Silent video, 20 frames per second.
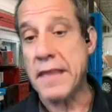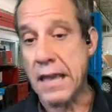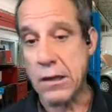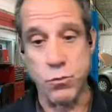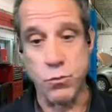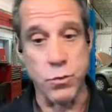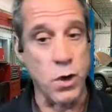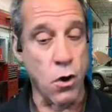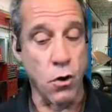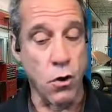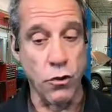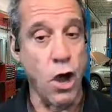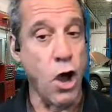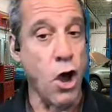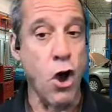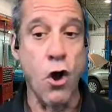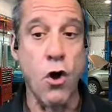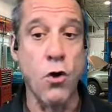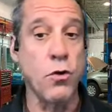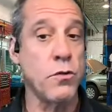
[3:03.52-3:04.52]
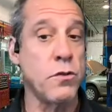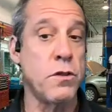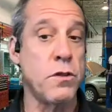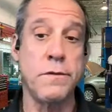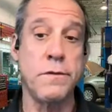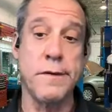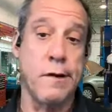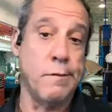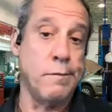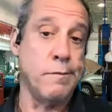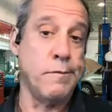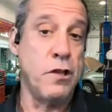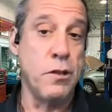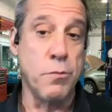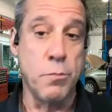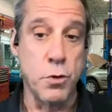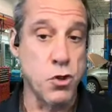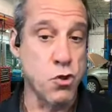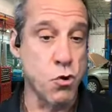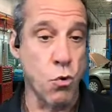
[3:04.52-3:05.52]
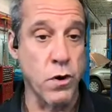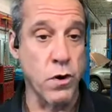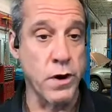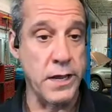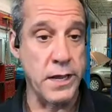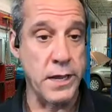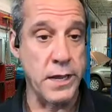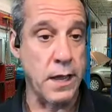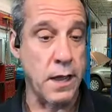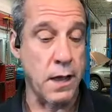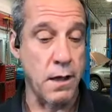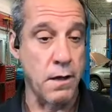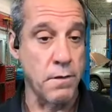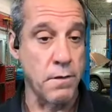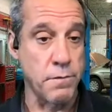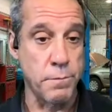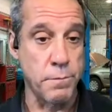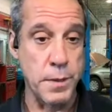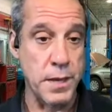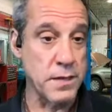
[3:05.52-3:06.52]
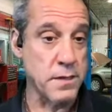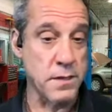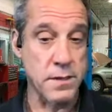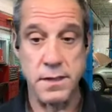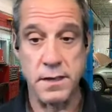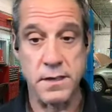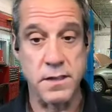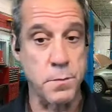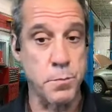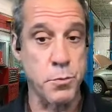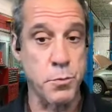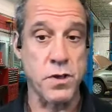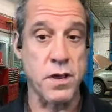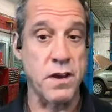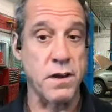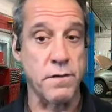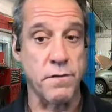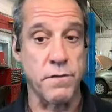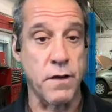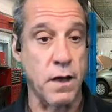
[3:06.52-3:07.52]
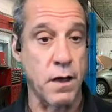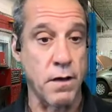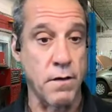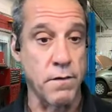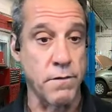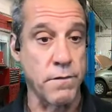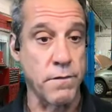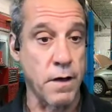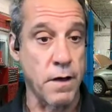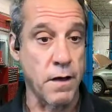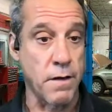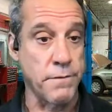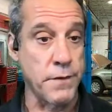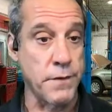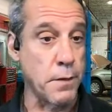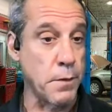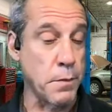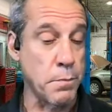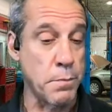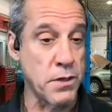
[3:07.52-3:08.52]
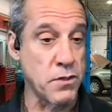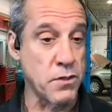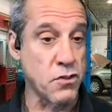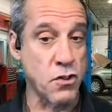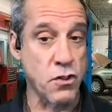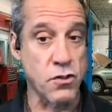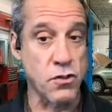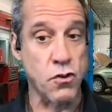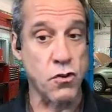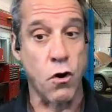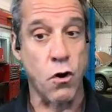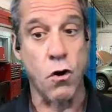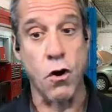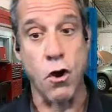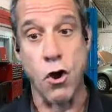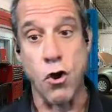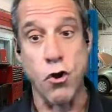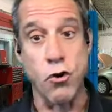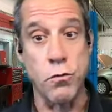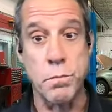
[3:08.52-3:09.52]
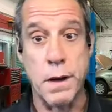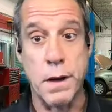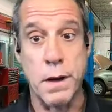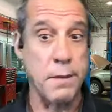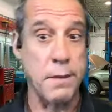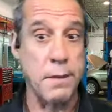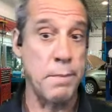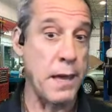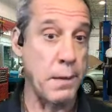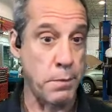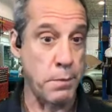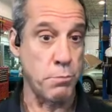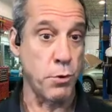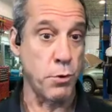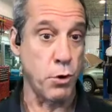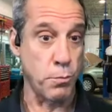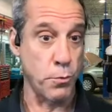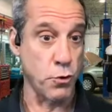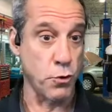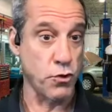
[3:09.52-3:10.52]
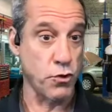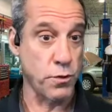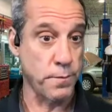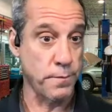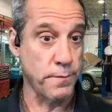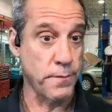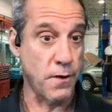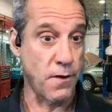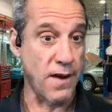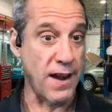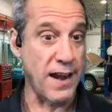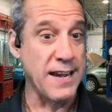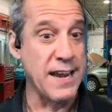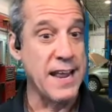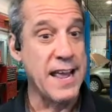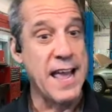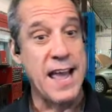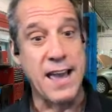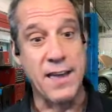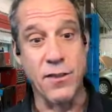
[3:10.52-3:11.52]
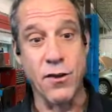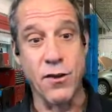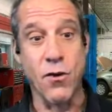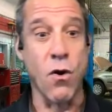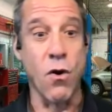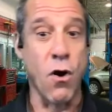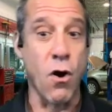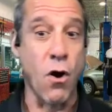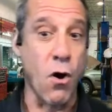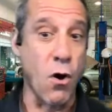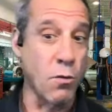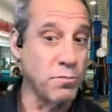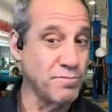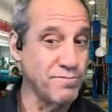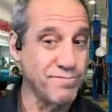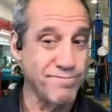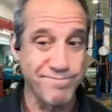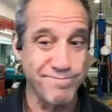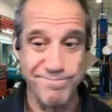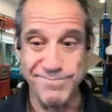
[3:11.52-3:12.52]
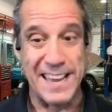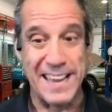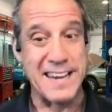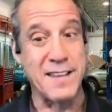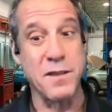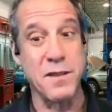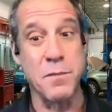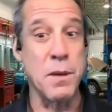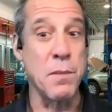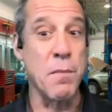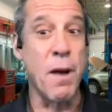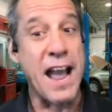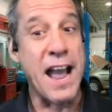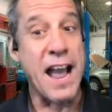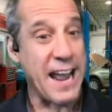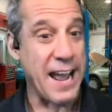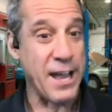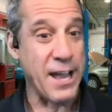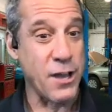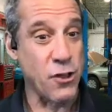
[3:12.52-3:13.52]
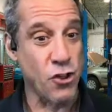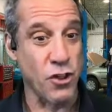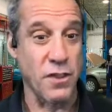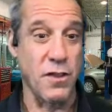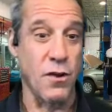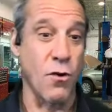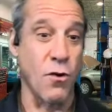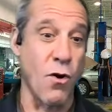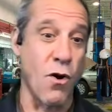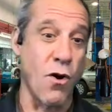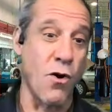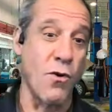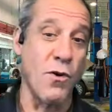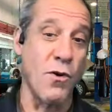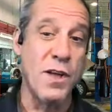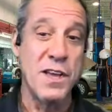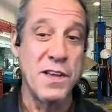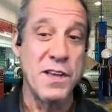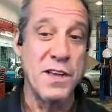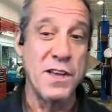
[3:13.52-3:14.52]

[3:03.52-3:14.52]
as we all know, the majority of business, 60% of family businesses are owned by baby boomers. All right. And they're all getting to be my age, and they're all